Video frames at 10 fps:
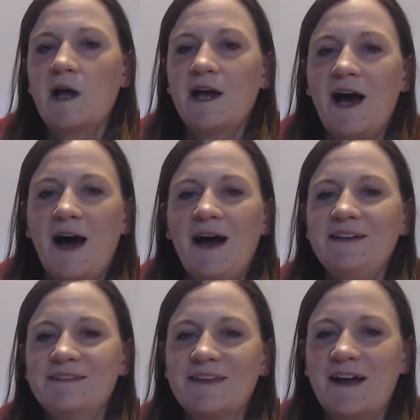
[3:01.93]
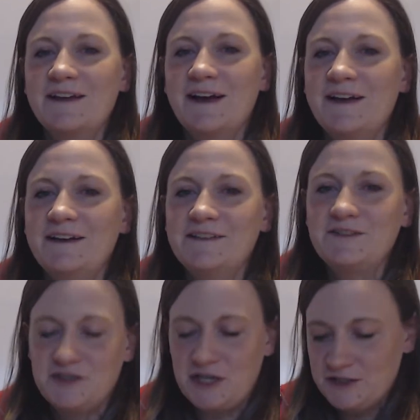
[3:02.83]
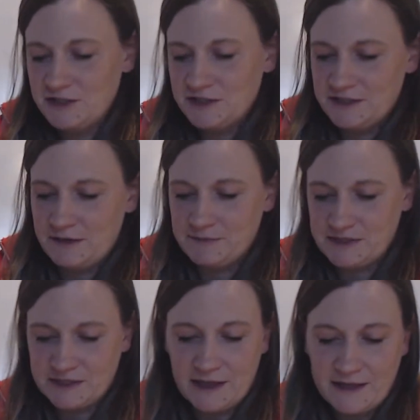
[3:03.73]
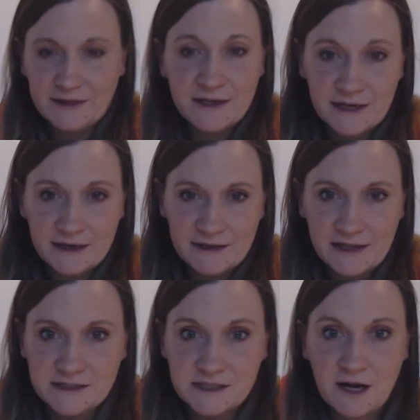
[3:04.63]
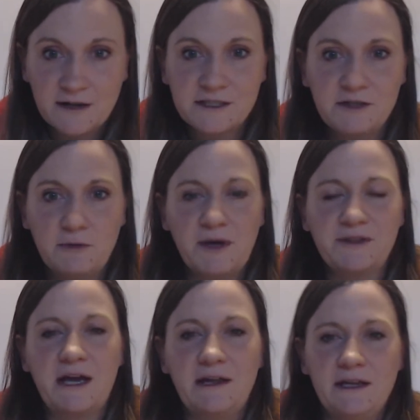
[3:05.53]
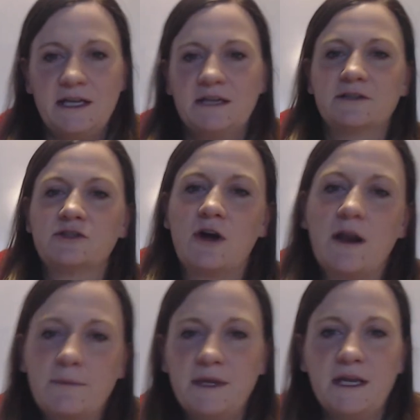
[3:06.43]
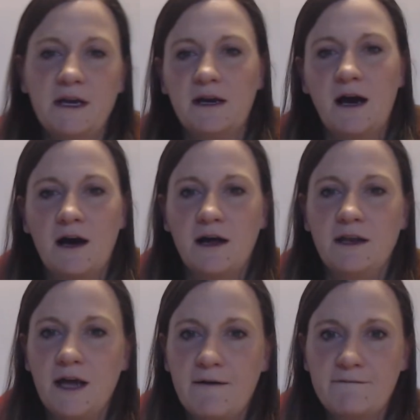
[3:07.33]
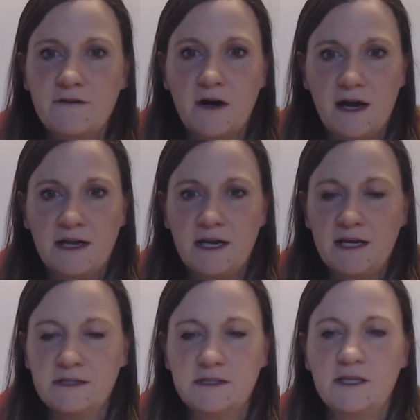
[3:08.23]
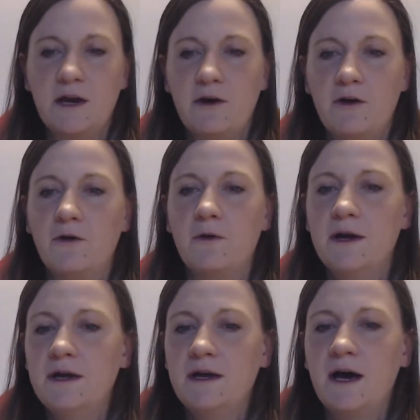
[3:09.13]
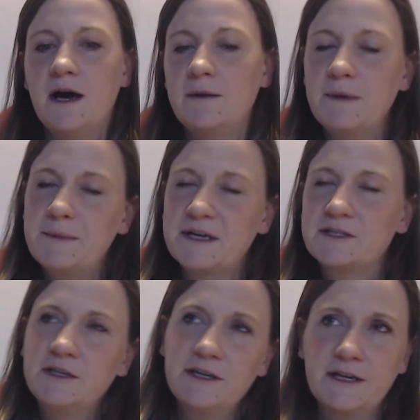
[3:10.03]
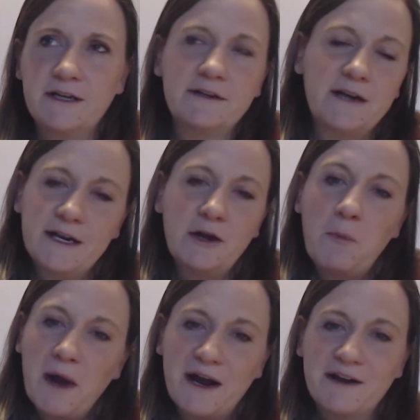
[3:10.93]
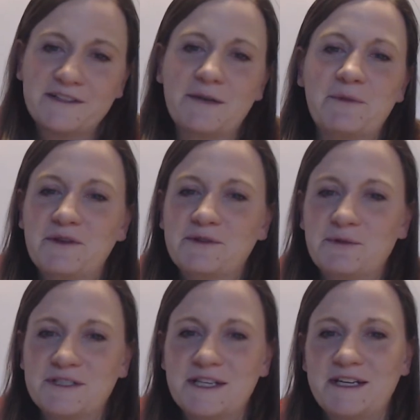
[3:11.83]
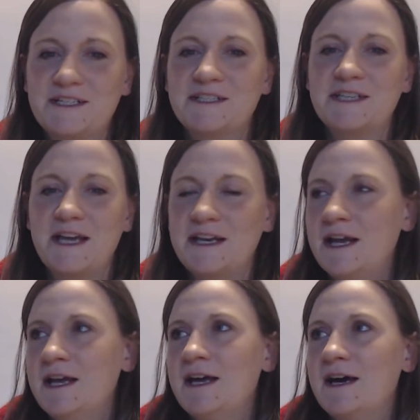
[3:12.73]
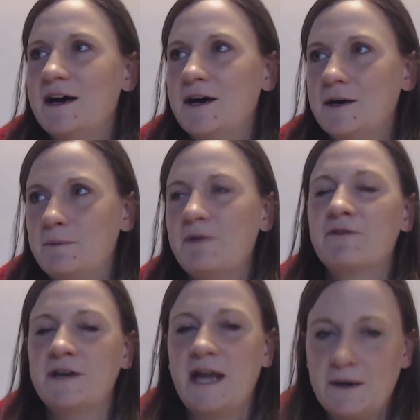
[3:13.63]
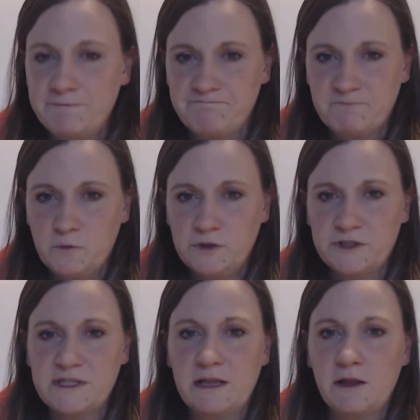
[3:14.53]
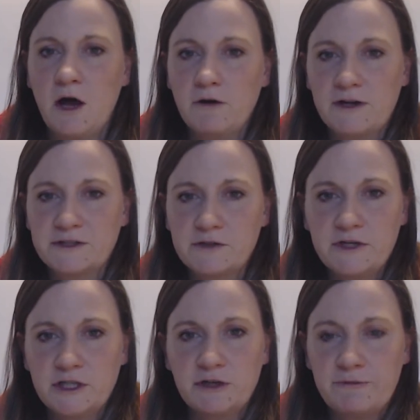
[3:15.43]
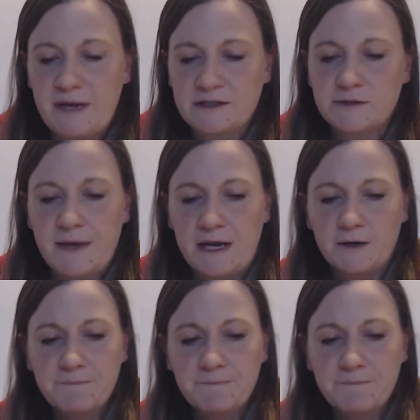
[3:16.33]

Einstein kind of changes it up slightly, and I'd like to talk to you about that in astronomy on Friday. So I'm actually going to kind of go back on some of those words that I just said. But for now, we'll just say law of conservation or mass or matter.